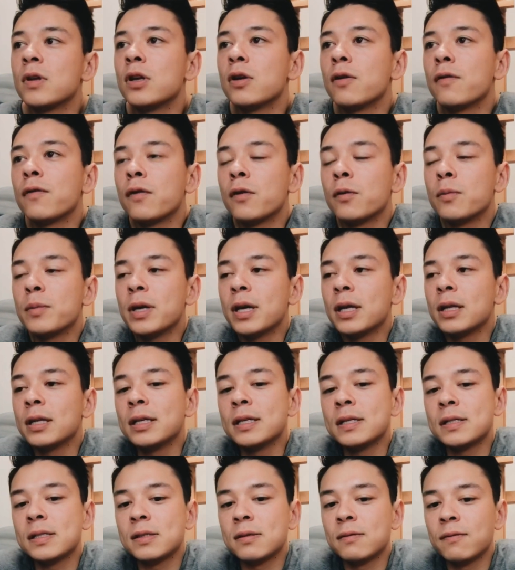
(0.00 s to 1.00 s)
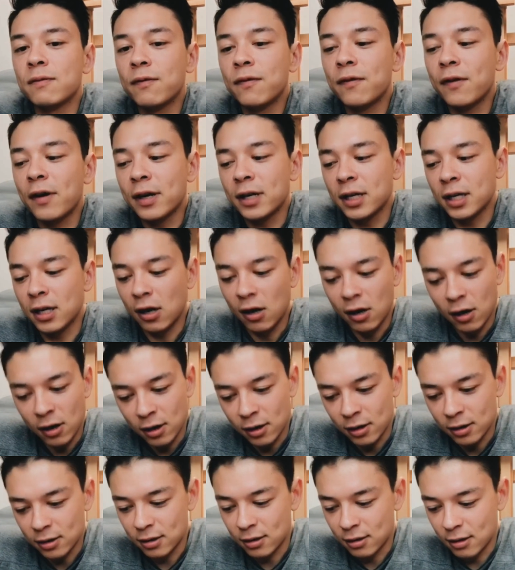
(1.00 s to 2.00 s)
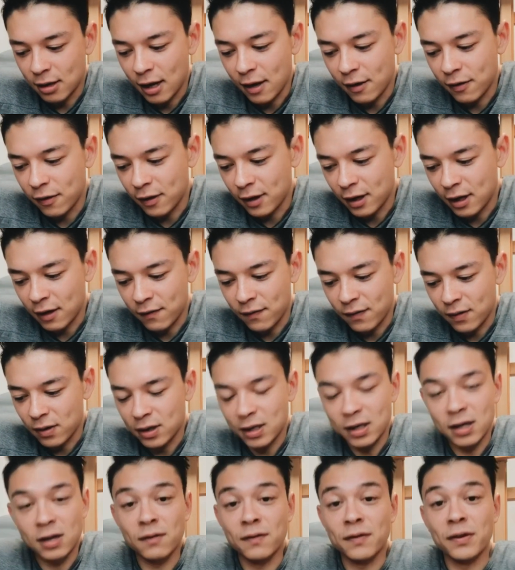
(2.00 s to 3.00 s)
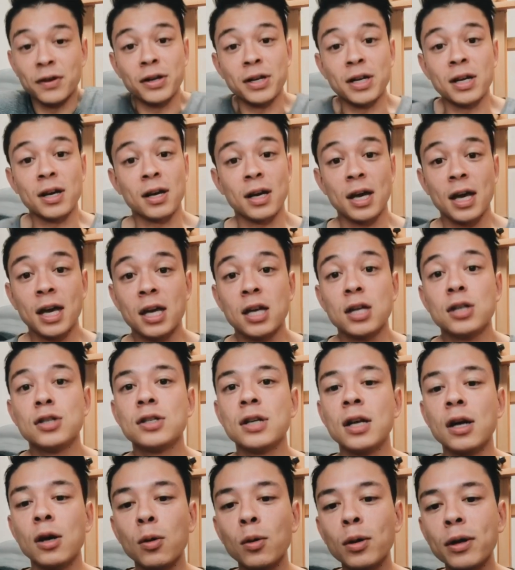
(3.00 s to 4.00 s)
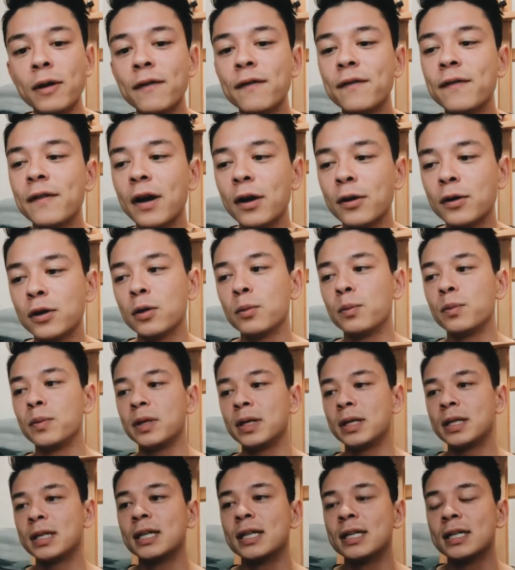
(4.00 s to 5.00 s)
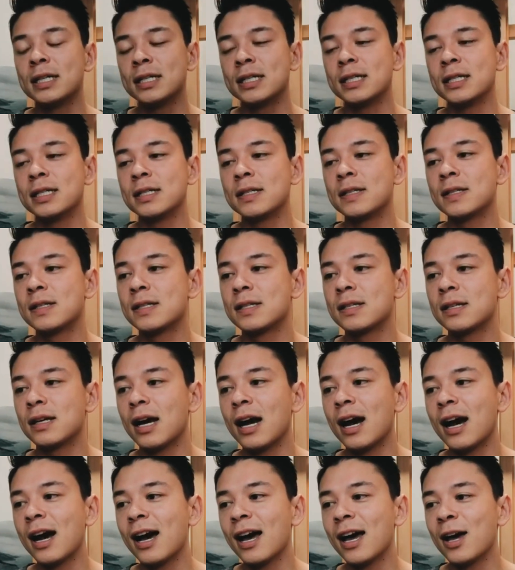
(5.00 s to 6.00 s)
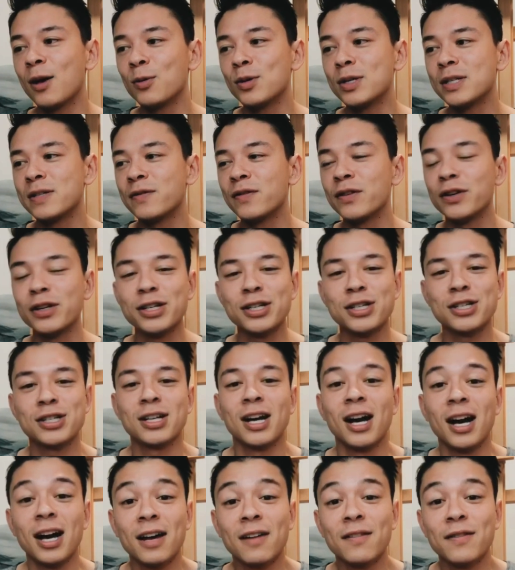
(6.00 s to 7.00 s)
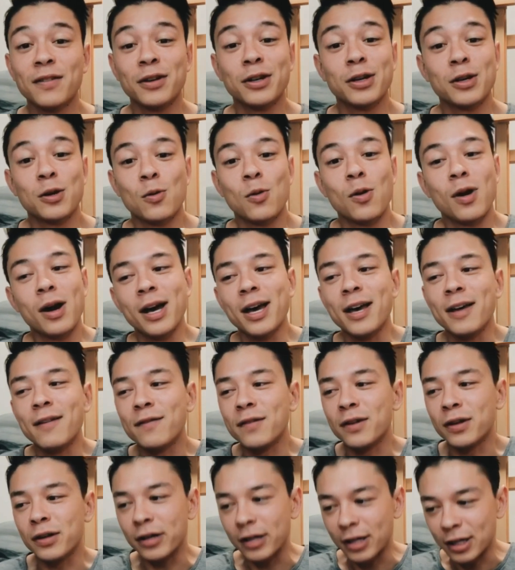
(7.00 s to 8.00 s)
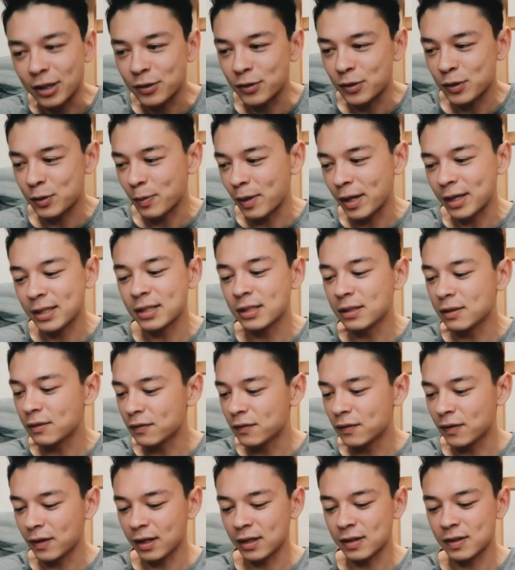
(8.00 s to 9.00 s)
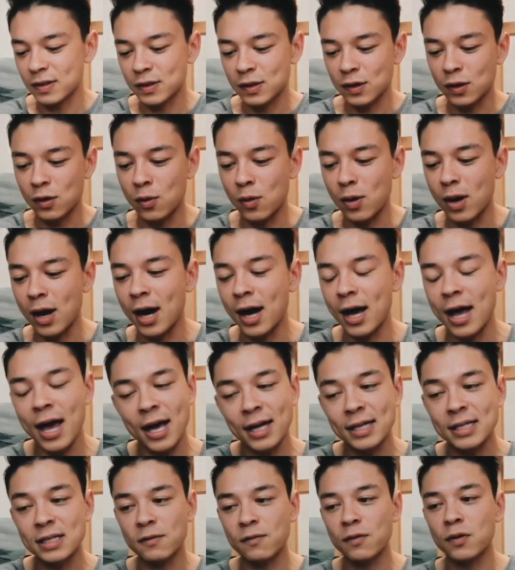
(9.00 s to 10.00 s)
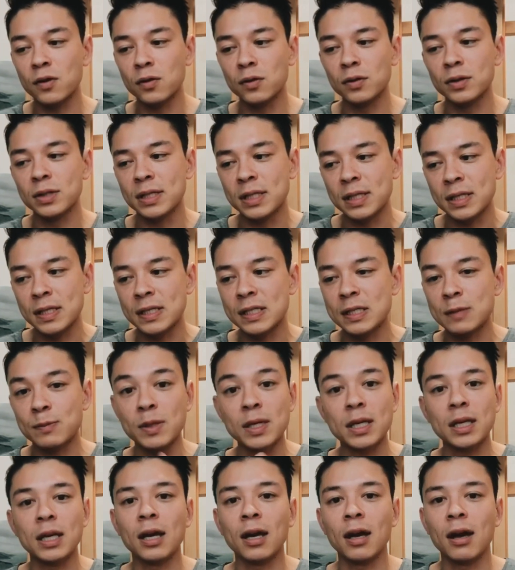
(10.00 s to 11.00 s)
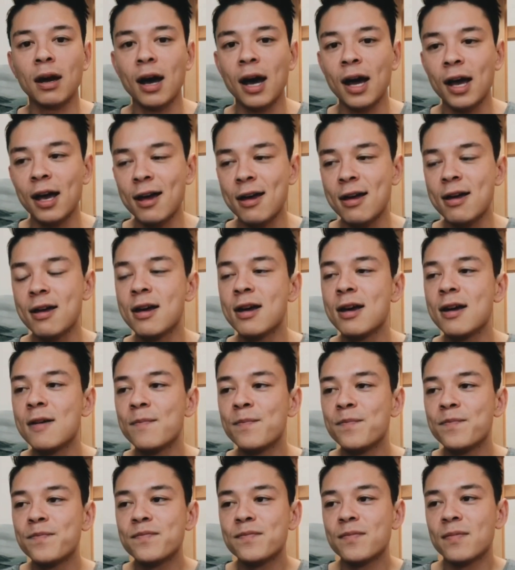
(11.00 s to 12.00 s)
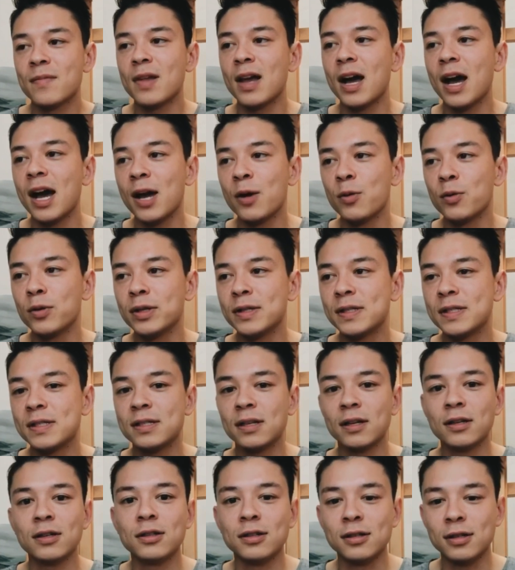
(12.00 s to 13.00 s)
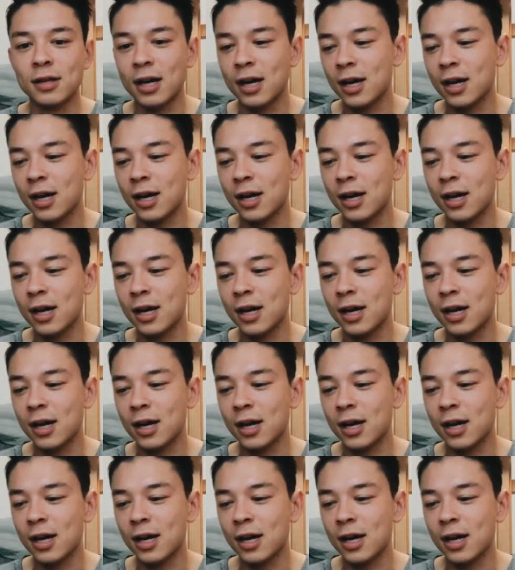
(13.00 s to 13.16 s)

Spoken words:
For me, at least, finding art, I think I found it at a very young age, and I only found it because I was very shy, very quiet, very introspective. And so I had difficulties speaking. I would stutter.